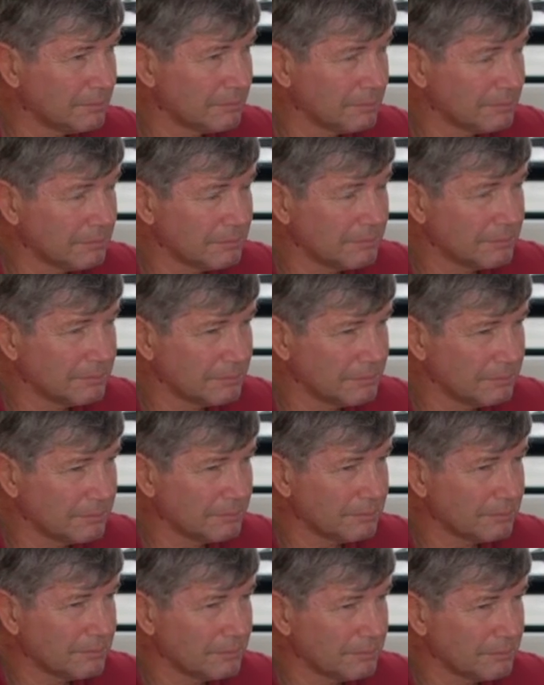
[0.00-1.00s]

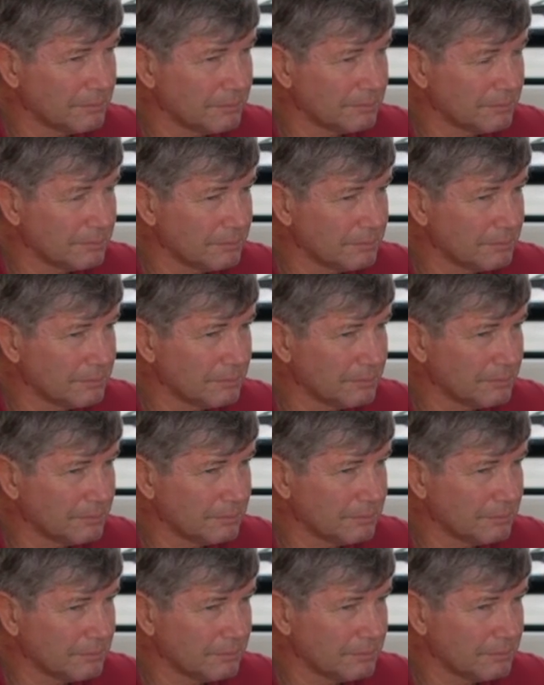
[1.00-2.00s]

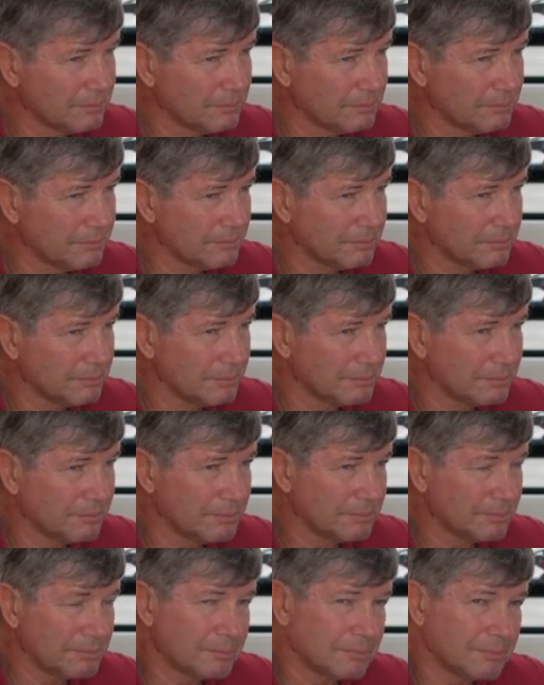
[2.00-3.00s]

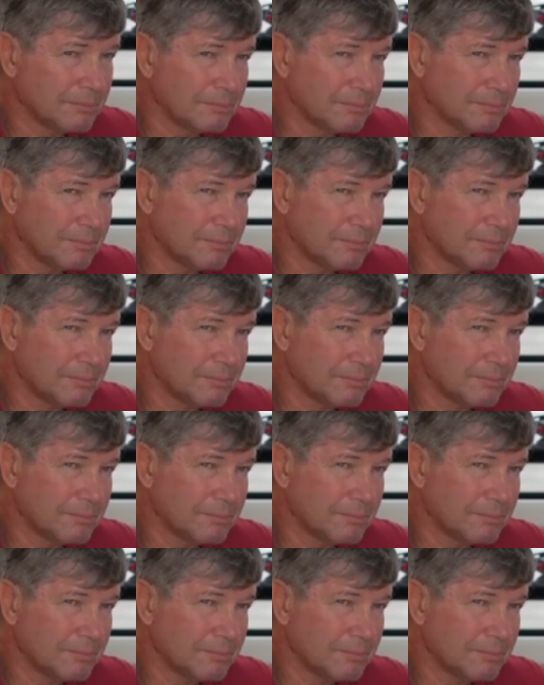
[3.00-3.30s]
(not speaking)